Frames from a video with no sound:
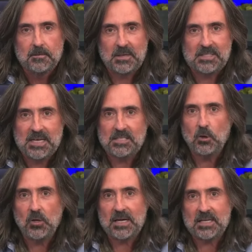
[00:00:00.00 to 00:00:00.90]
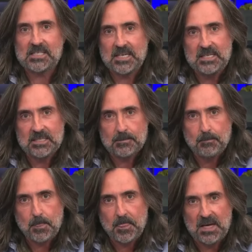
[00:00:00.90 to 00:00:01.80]
But set all that aside.
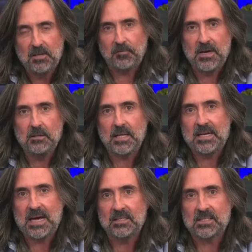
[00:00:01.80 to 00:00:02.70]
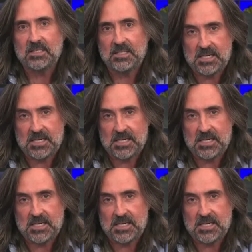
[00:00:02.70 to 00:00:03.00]
In the final analysis,